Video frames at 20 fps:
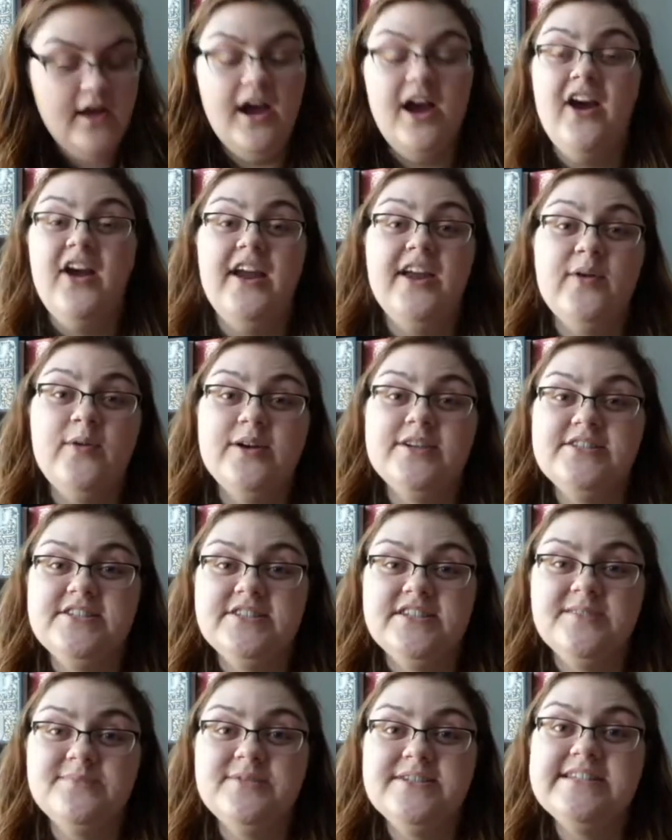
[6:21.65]
All right,
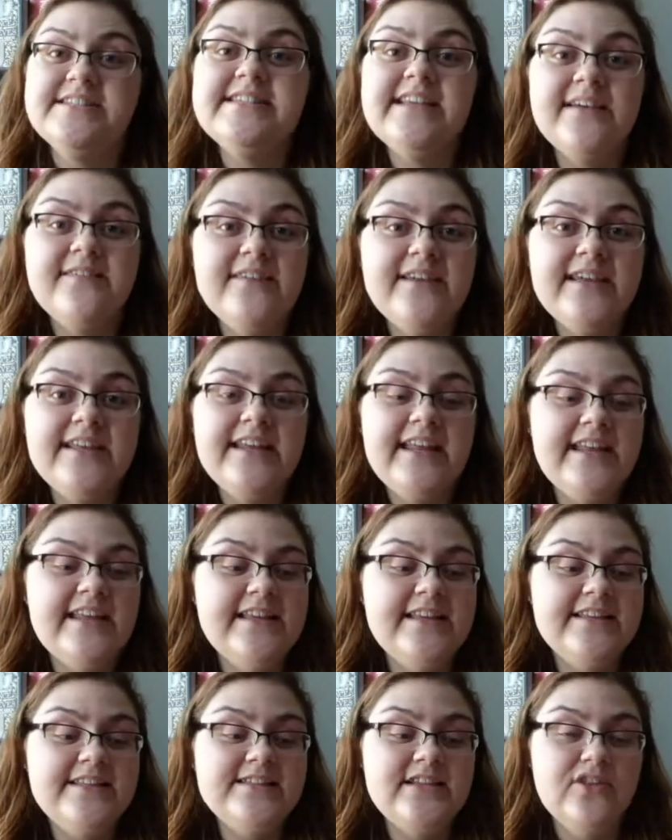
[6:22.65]
question number 7
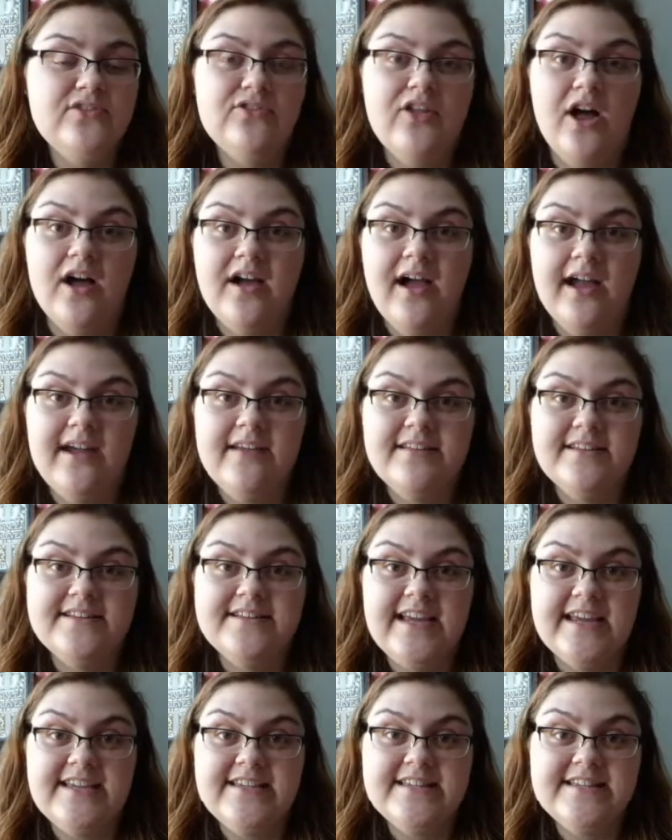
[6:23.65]
is Long Island
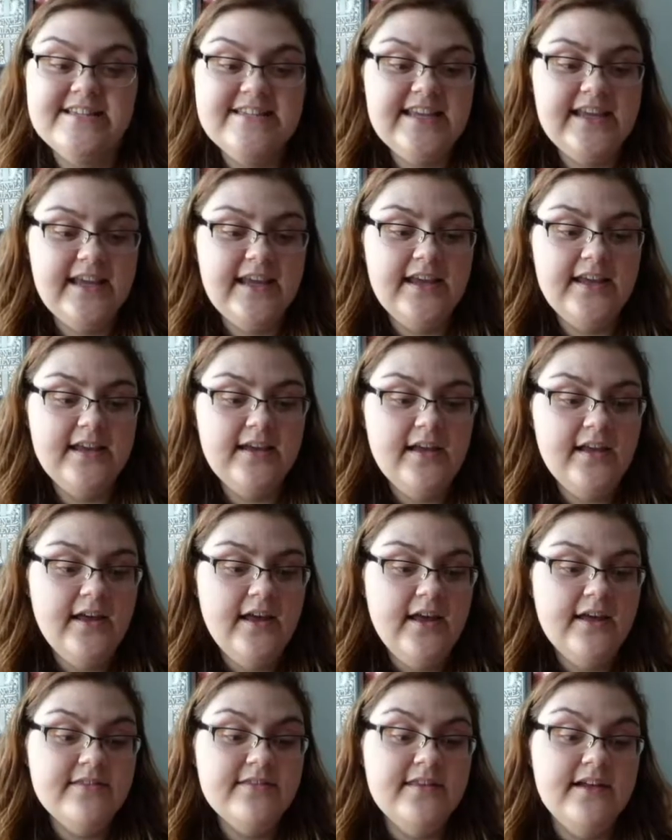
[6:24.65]
iced tea.
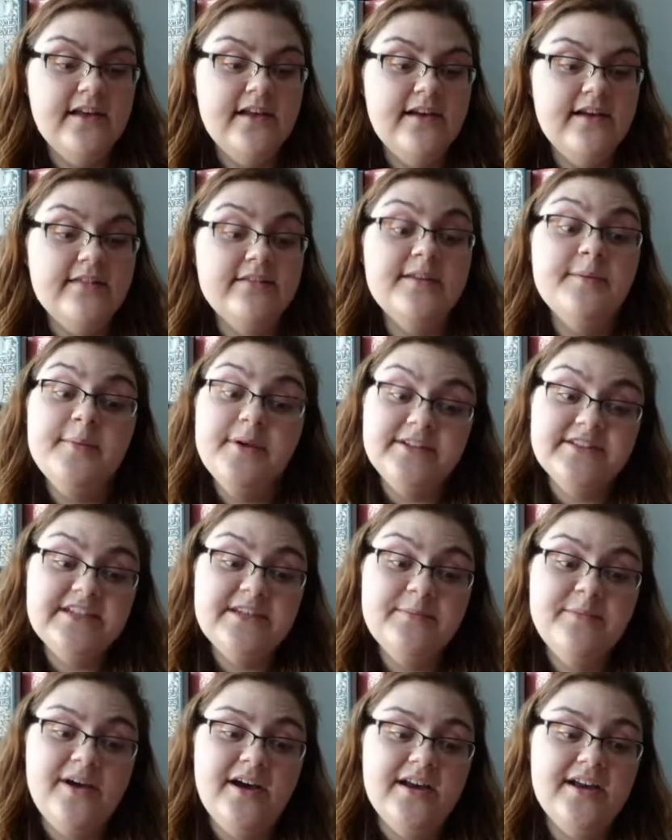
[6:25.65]
The
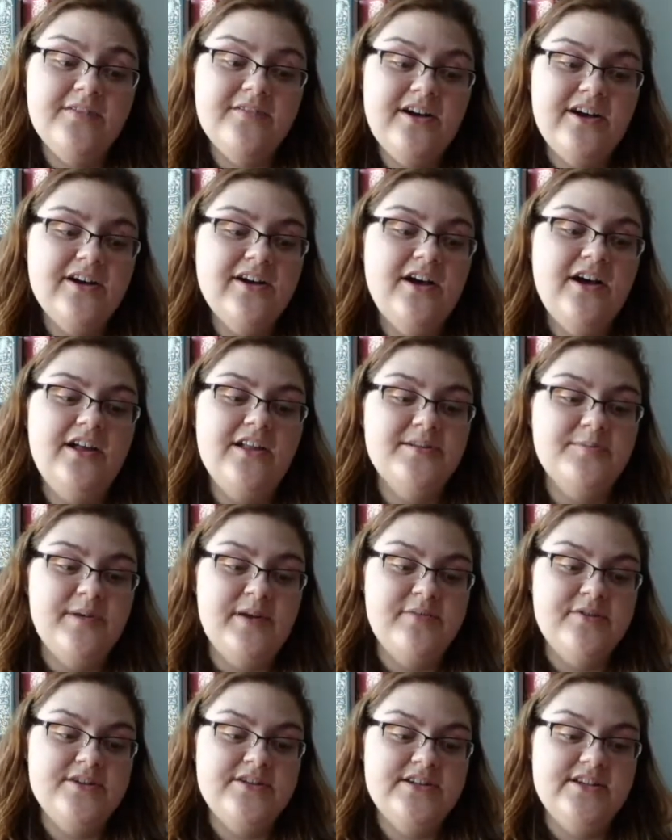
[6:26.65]
melting pot of alcoholic
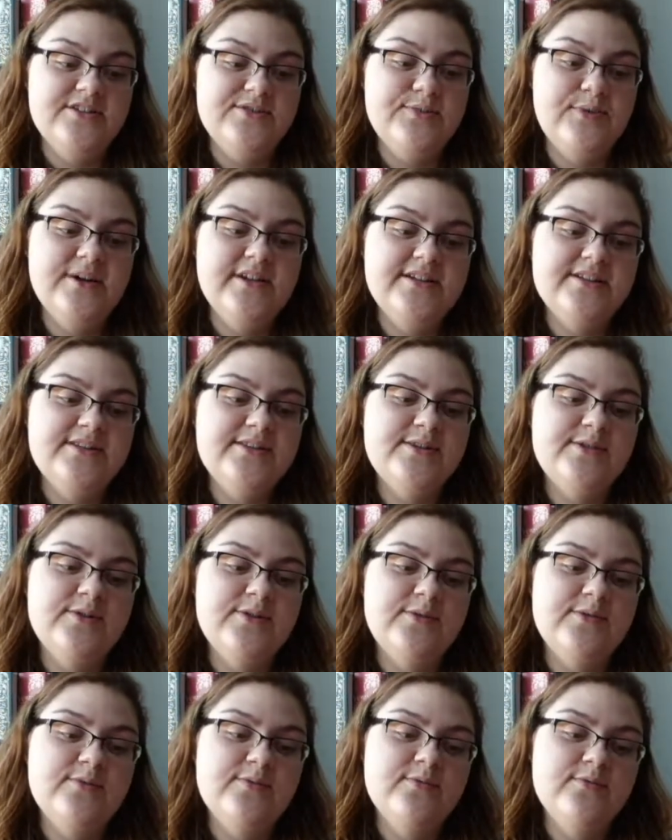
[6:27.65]
beverages. What
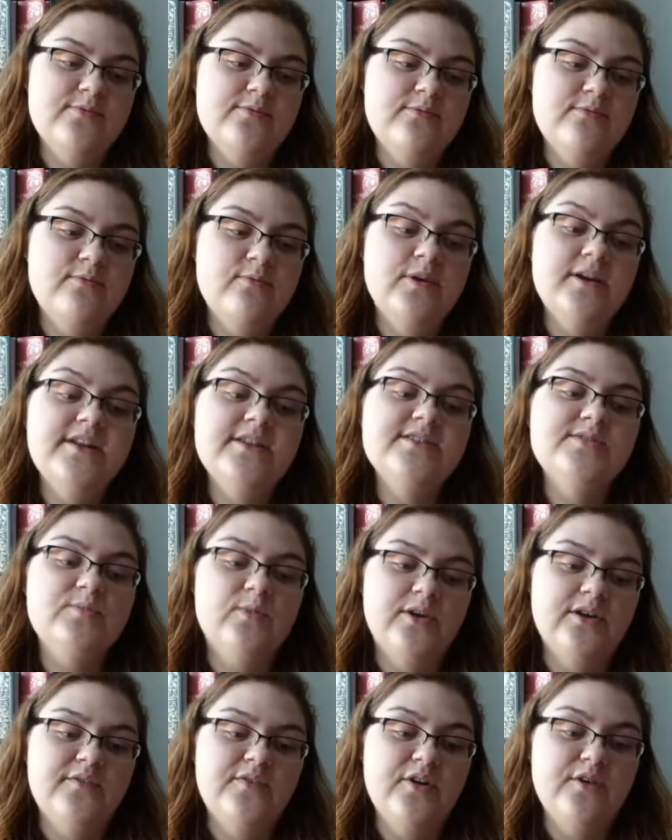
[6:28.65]
is
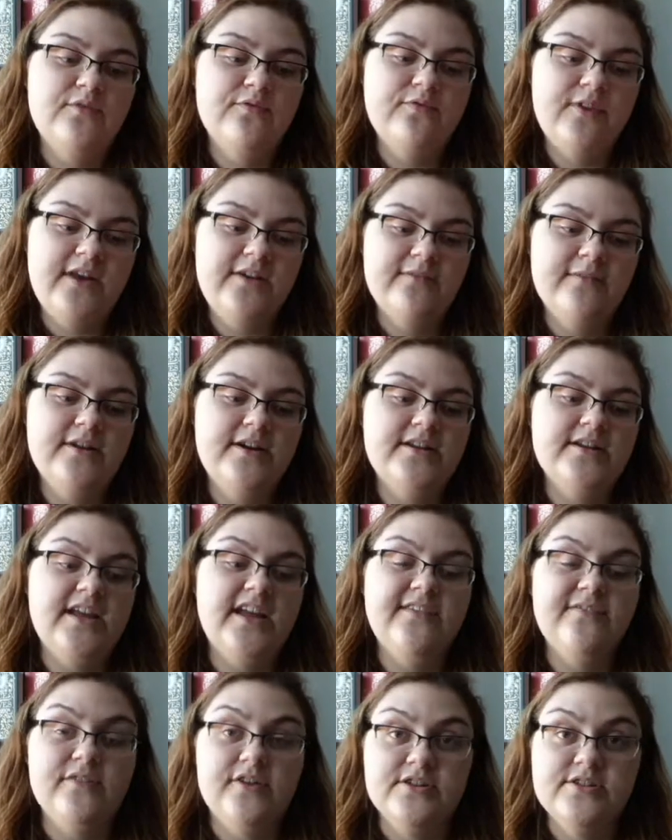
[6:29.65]
one of your favorite
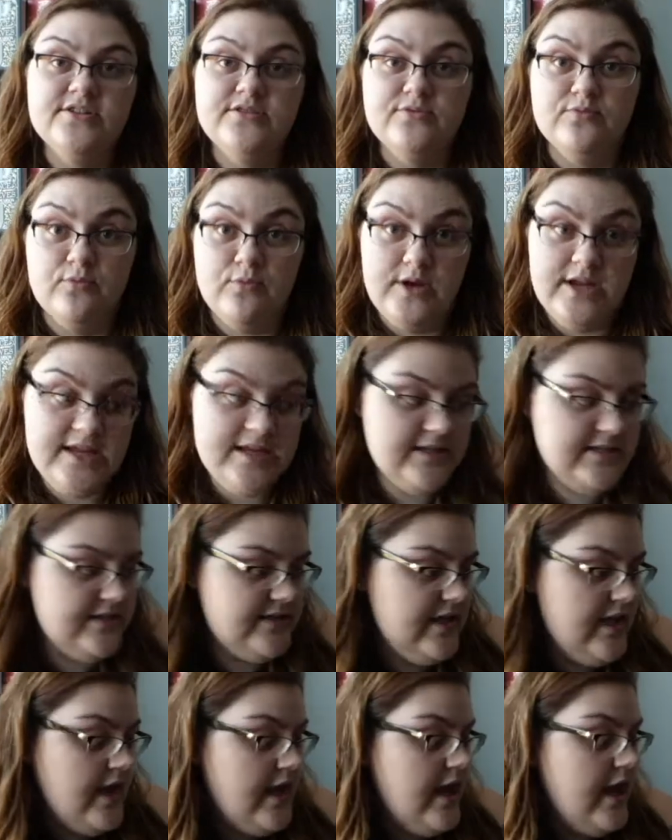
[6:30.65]
diverse
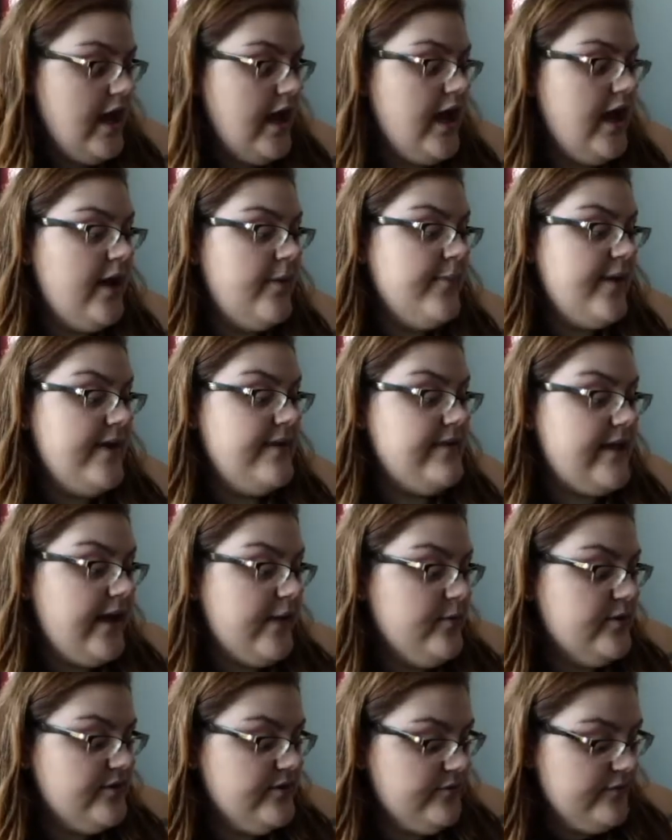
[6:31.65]
reads? And
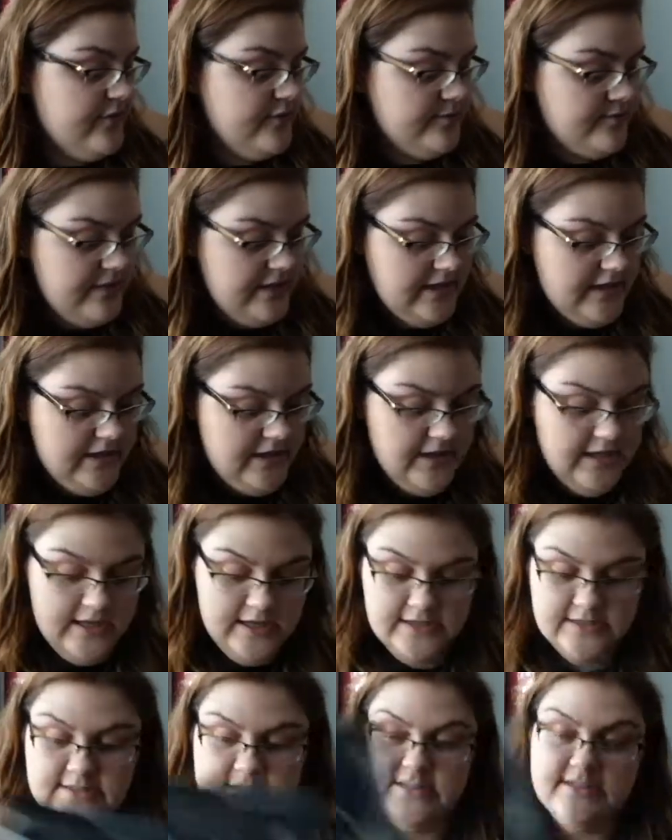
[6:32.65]
that one for me
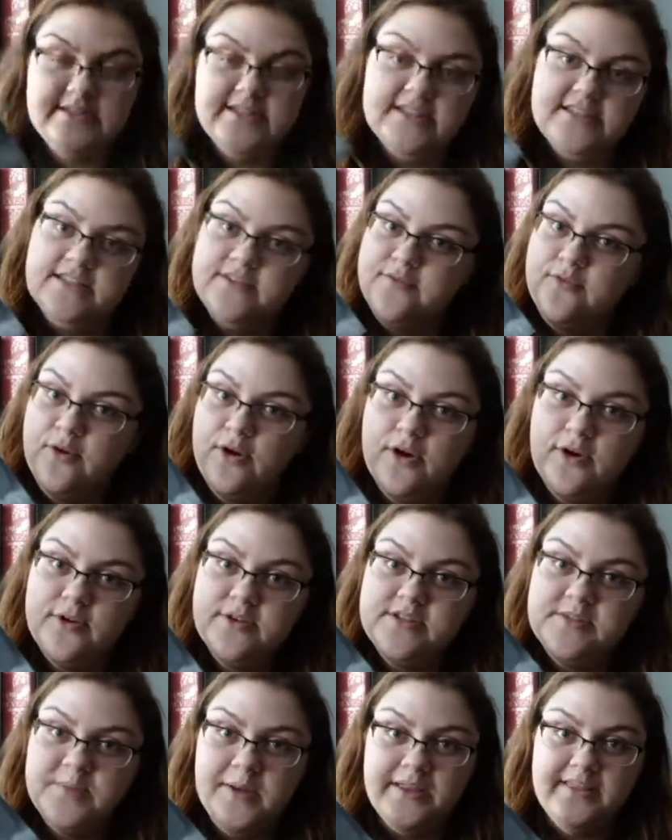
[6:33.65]
is Six of
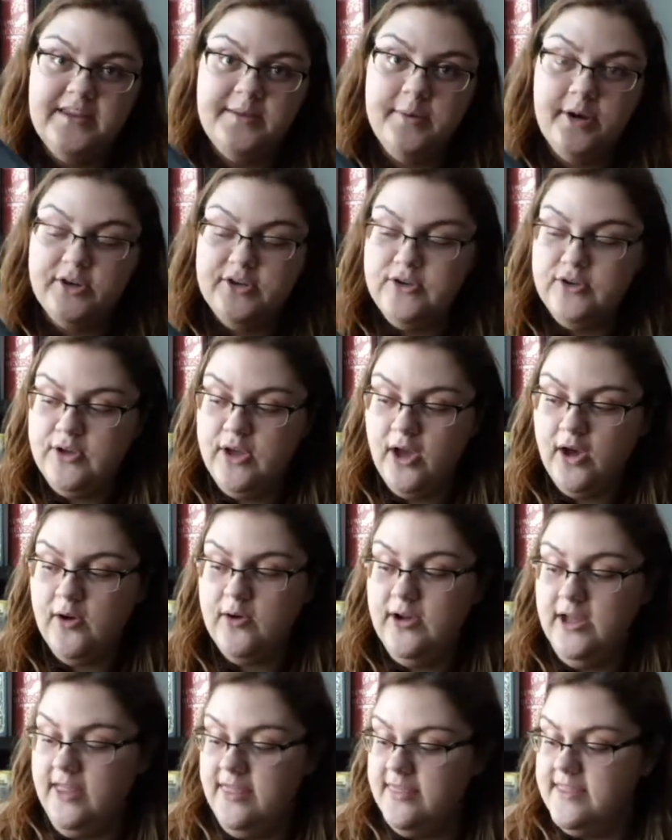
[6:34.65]
Crows by Leigh
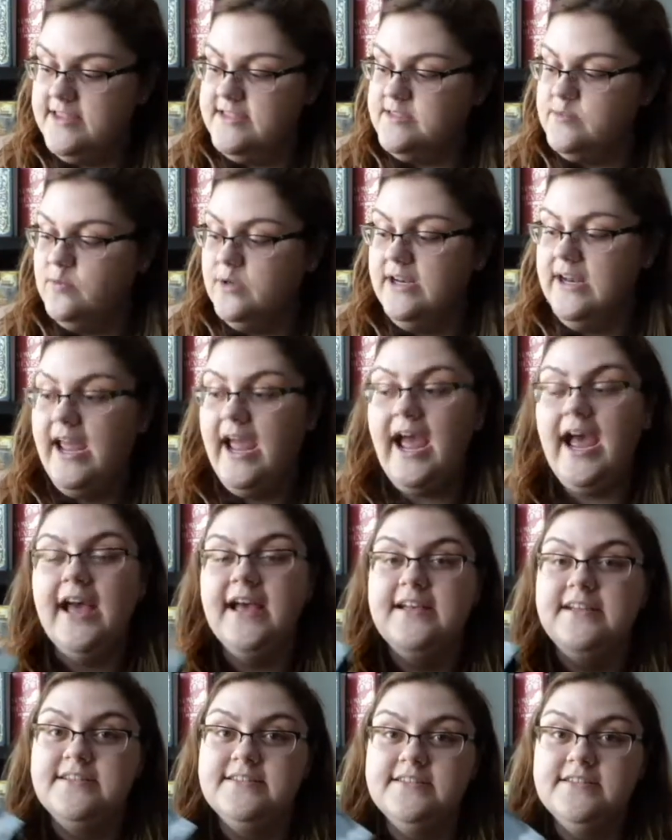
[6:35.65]
Bardugo. This one
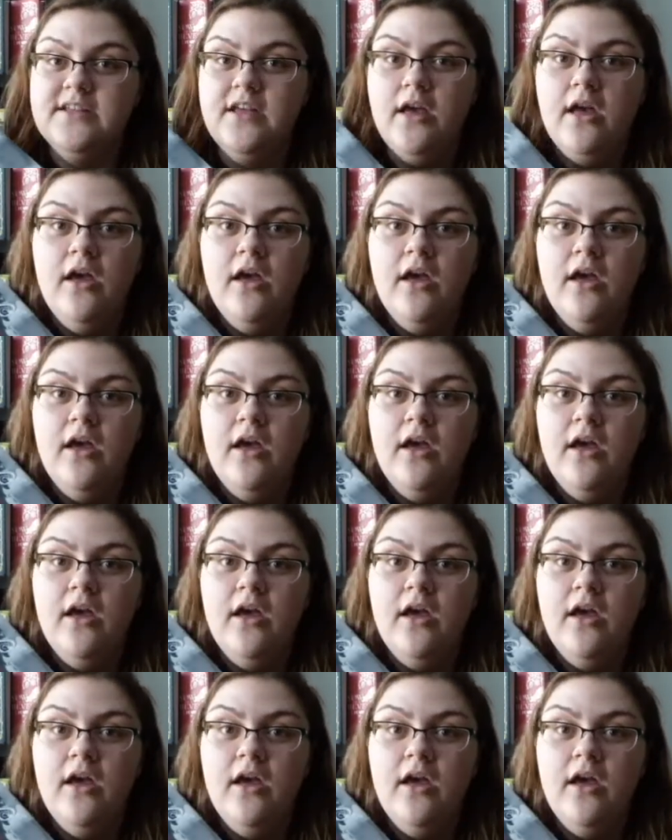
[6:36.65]
has